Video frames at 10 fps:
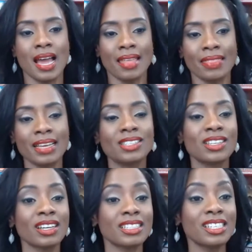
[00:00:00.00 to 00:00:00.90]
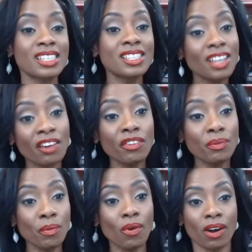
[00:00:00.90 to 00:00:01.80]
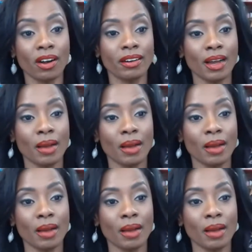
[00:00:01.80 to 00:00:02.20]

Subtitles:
And then start to discover more